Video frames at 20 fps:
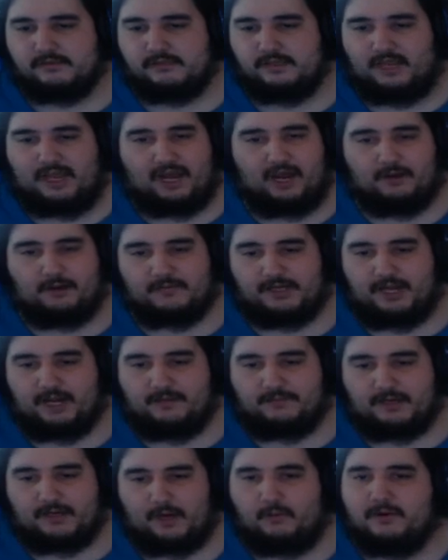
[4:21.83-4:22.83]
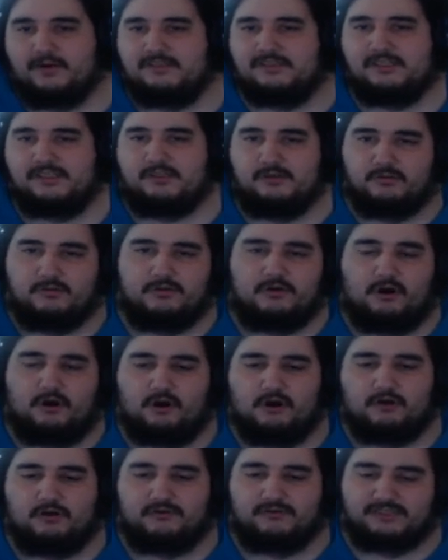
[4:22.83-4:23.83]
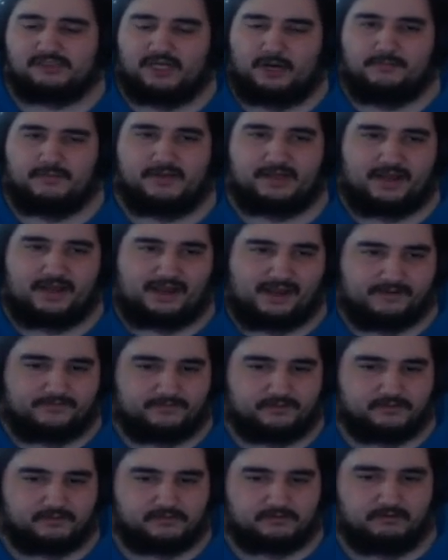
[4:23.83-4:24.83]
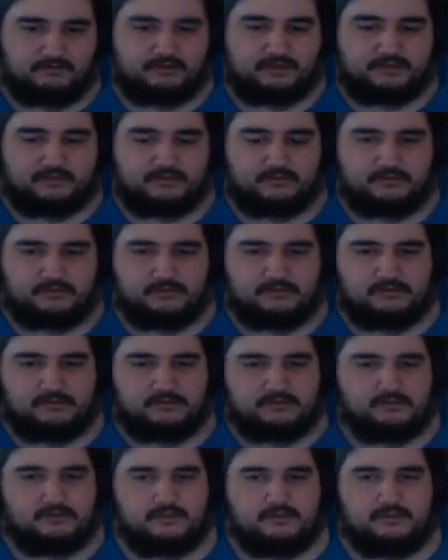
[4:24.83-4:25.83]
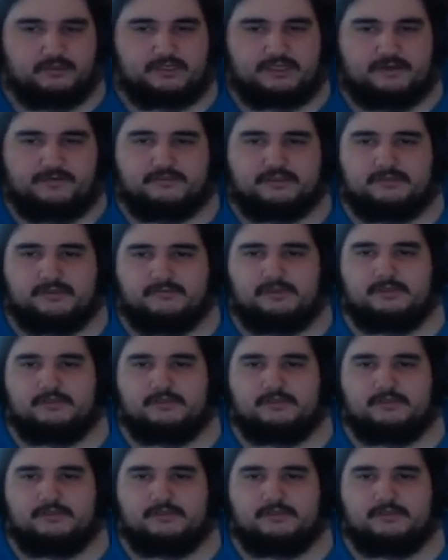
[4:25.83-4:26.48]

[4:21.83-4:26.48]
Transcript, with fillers: I'll be happy. I want to see new card on top of that effing screen. Give it to me.